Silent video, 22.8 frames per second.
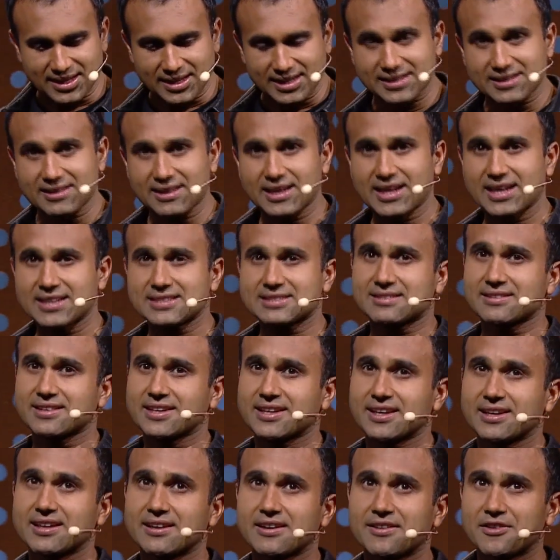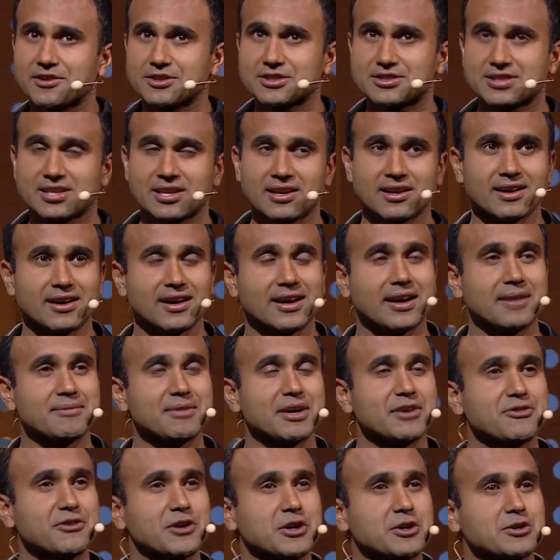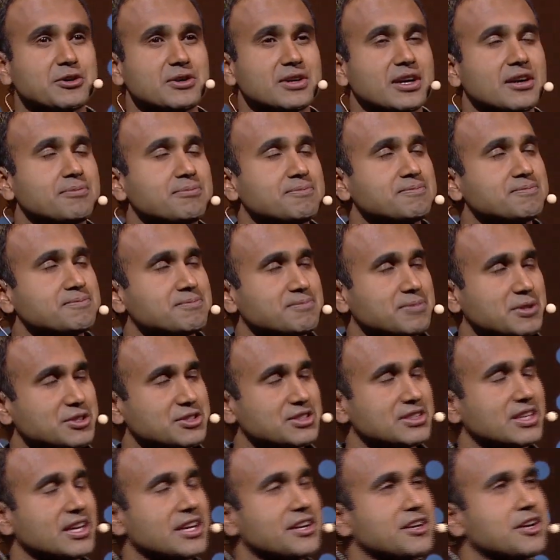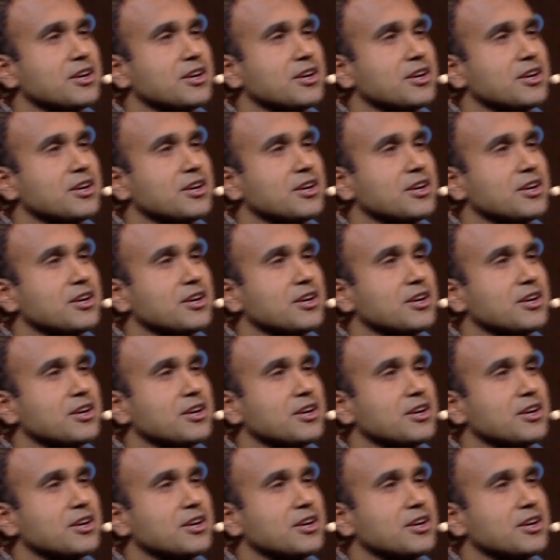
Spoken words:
And lastly, there's a person I